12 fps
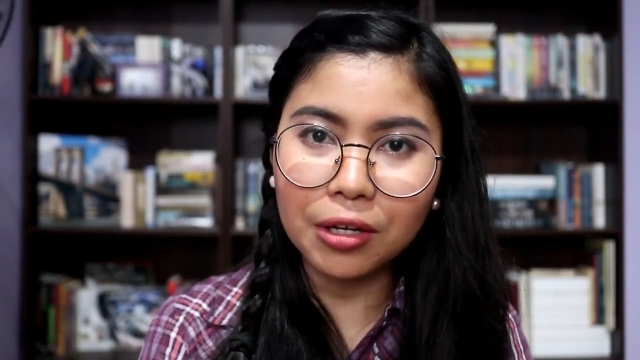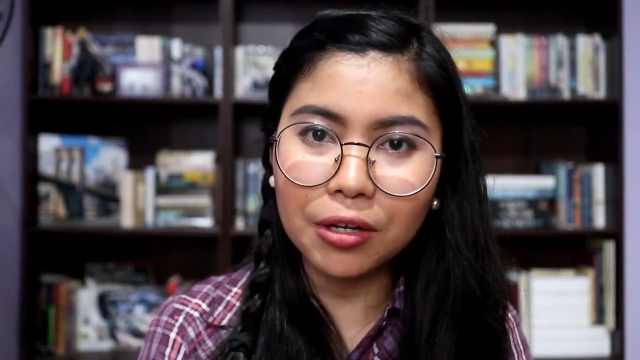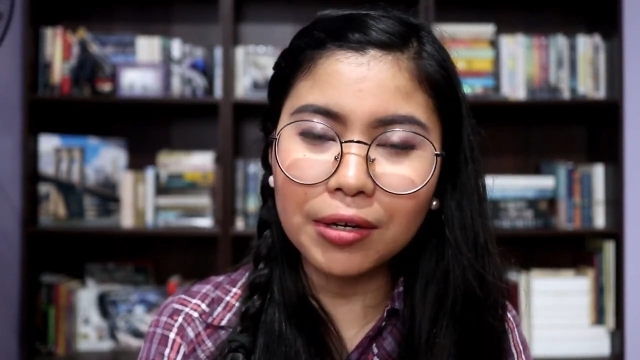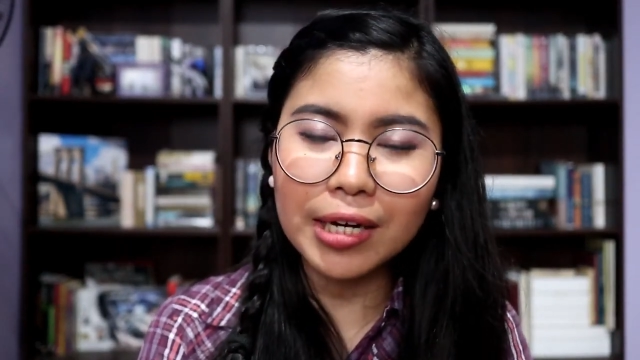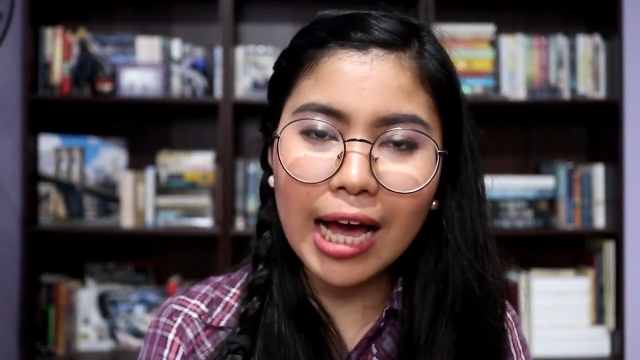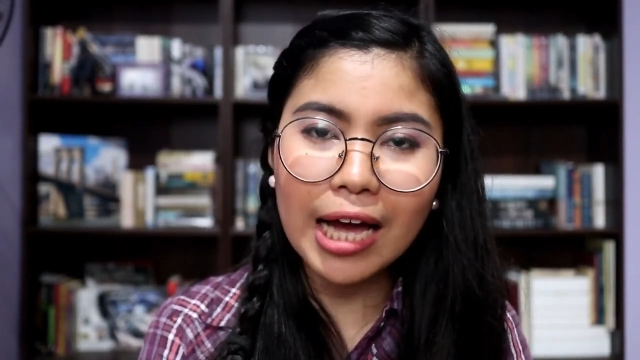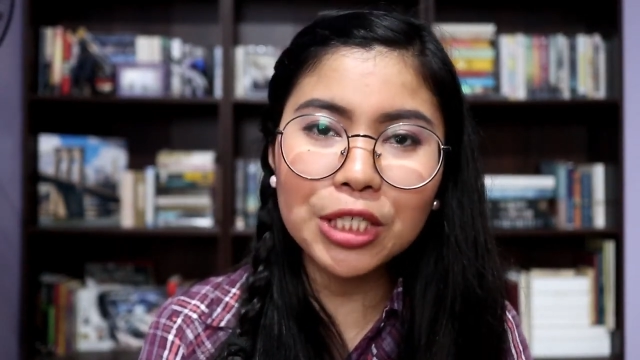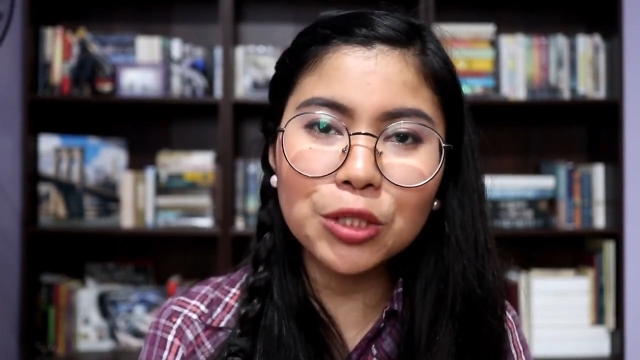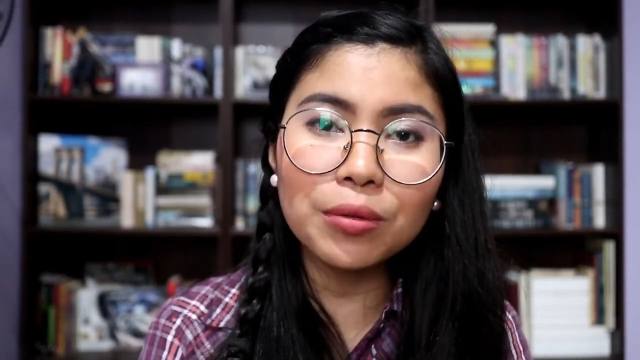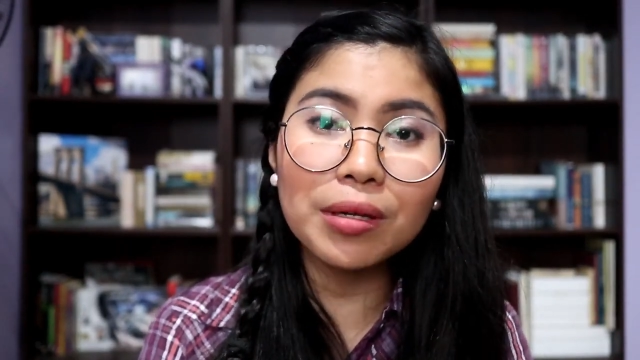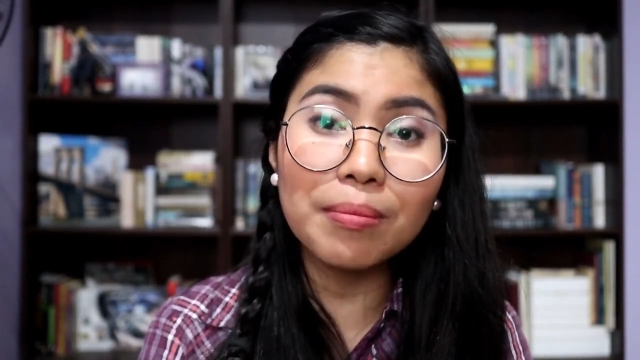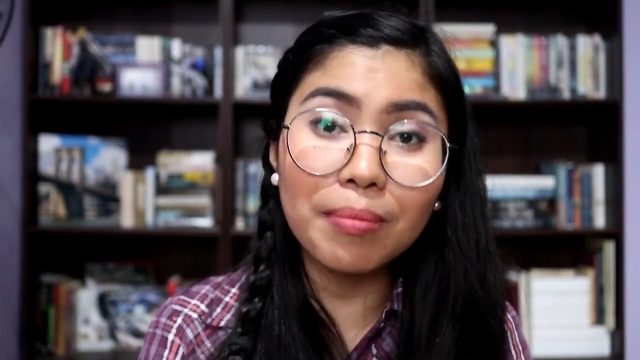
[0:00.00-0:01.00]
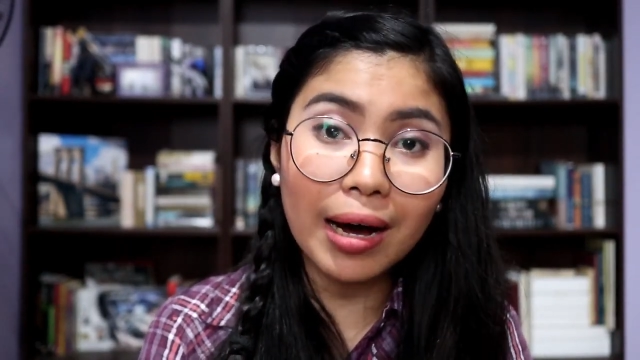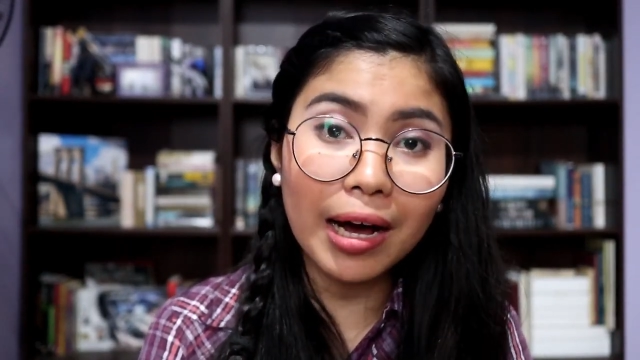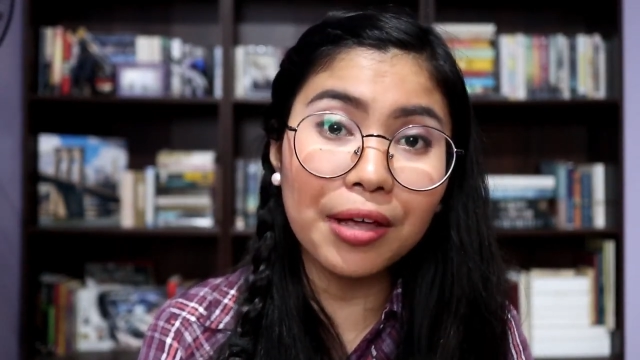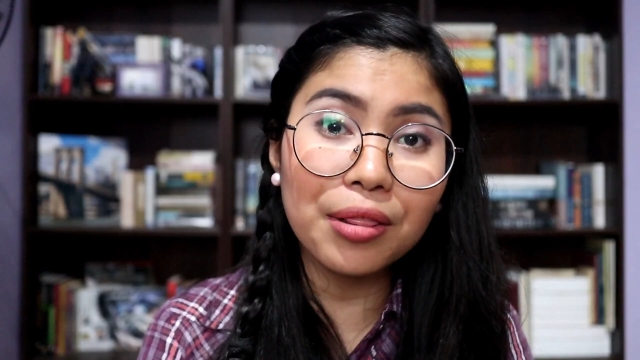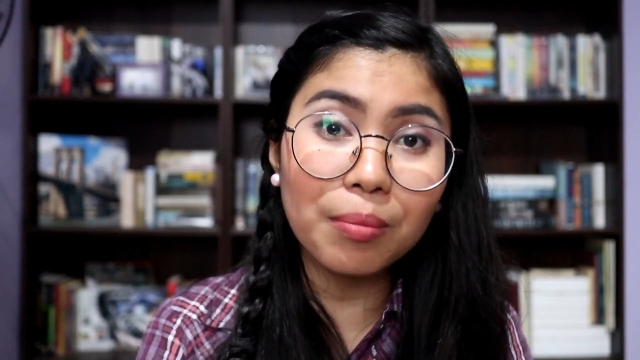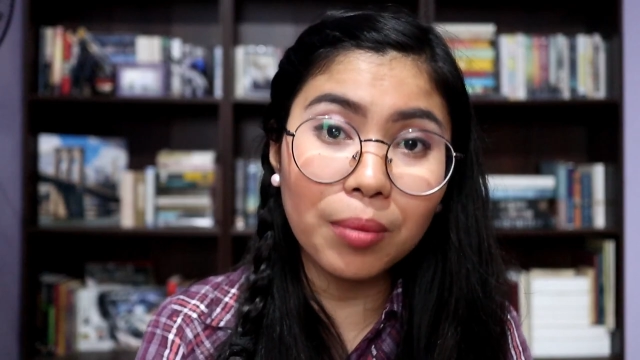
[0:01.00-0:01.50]
you can actually
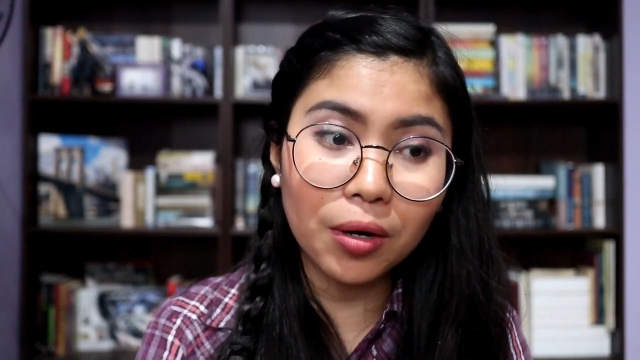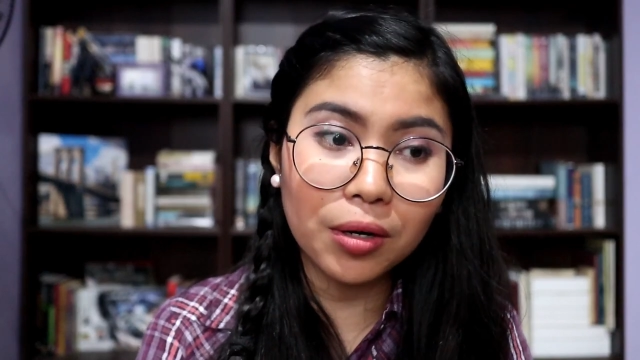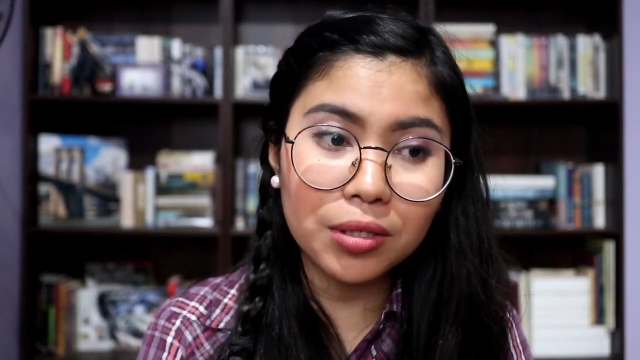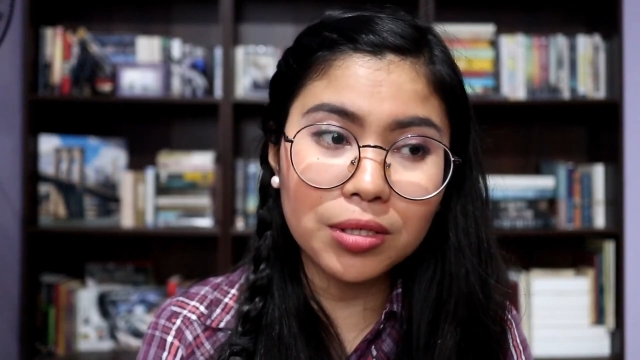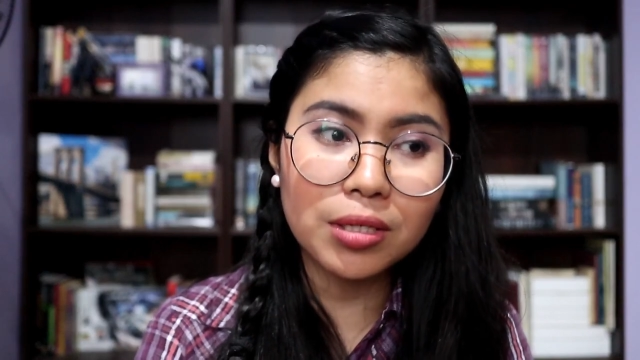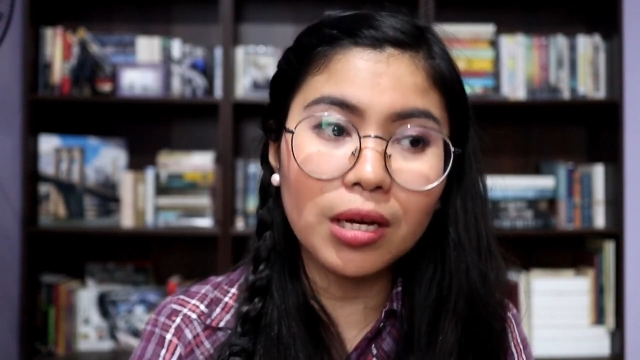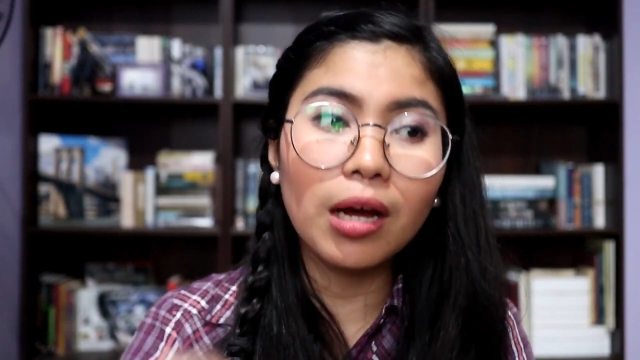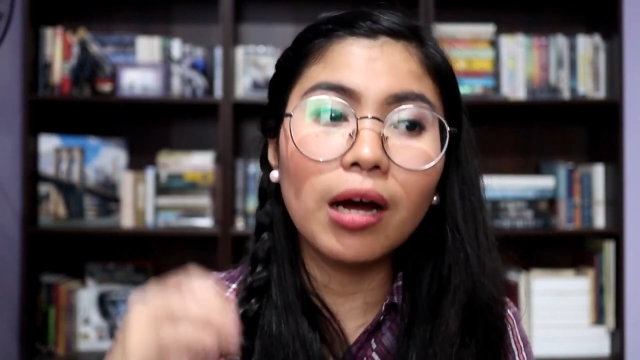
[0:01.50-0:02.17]
buy the books